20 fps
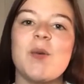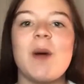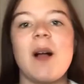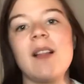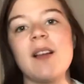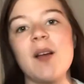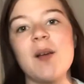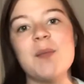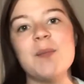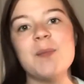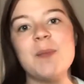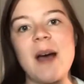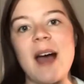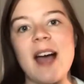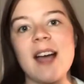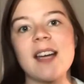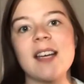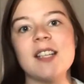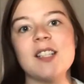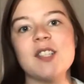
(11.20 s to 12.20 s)
welcome
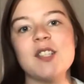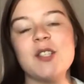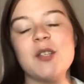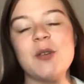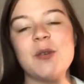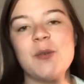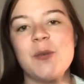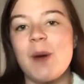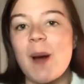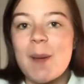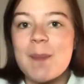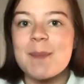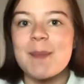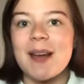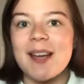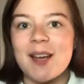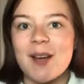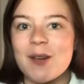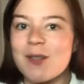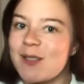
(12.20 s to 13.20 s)
back to
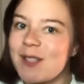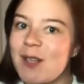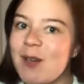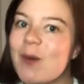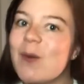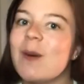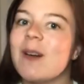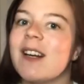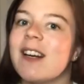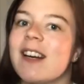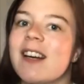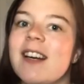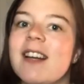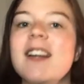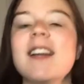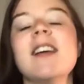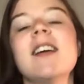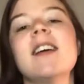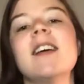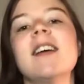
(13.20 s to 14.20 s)
my cozy corner.
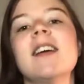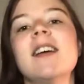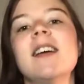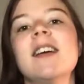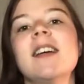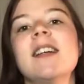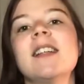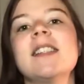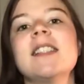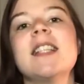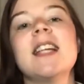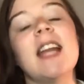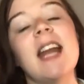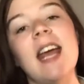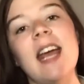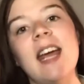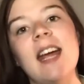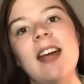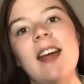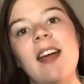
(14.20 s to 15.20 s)

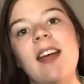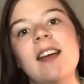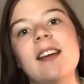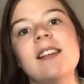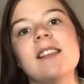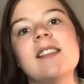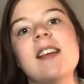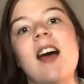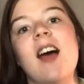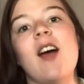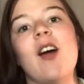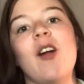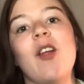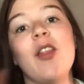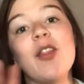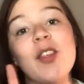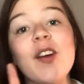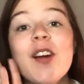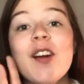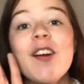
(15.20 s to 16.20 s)
Today is our
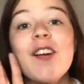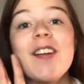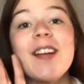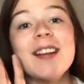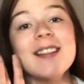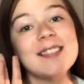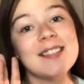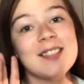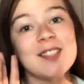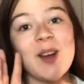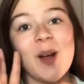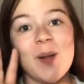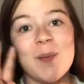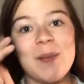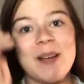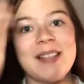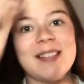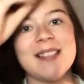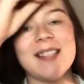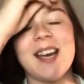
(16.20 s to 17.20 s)
third
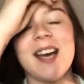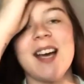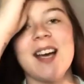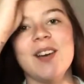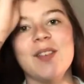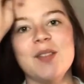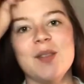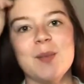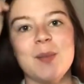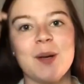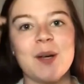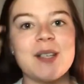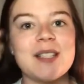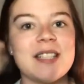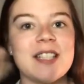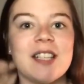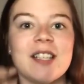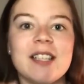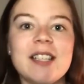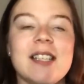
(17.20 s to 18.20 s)
installment of the book
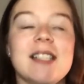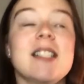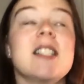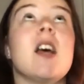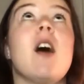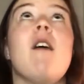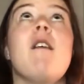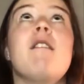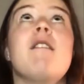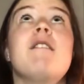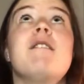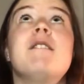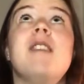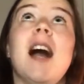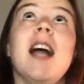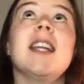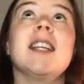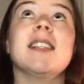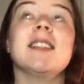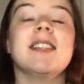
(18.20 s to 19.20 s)
series,
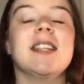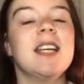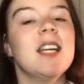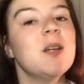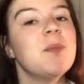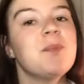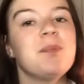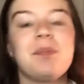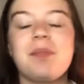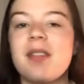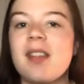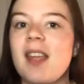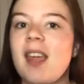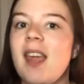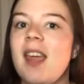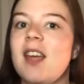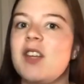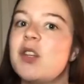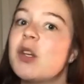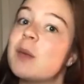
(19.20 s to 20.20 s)
finally.
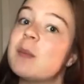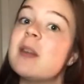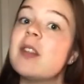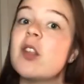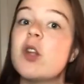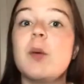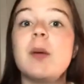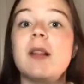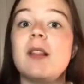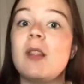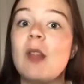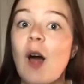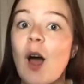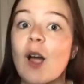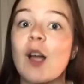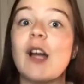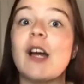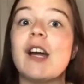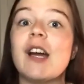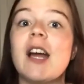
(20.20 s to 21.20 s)
It took me a little bit
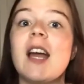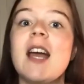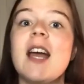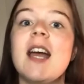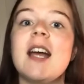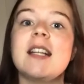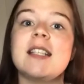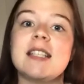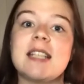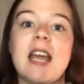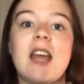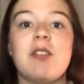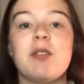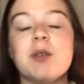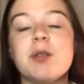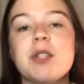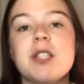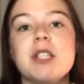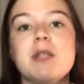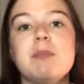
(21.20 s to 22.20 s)
longer to get
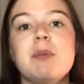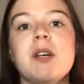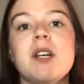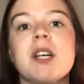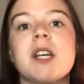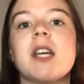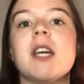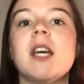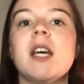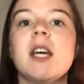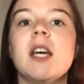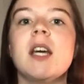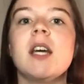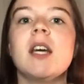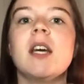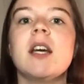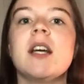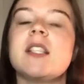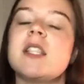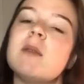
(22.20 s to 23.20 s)
through this book,
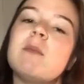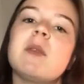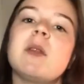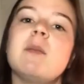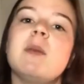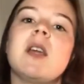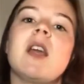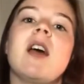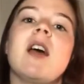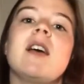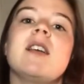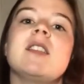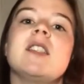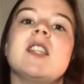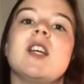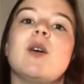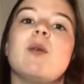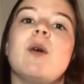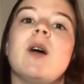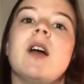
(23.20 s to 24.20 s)
simply because
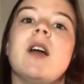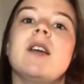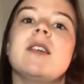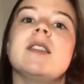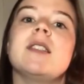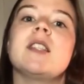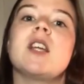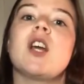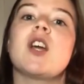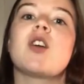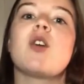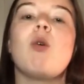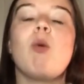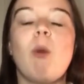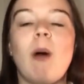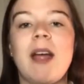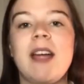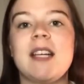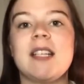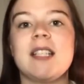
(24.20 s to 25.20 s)
there was
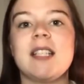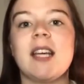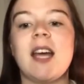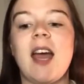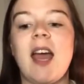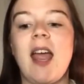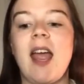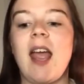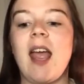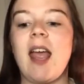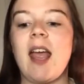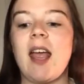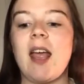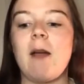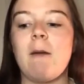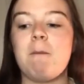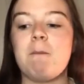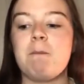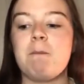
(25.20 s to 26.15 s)
quite a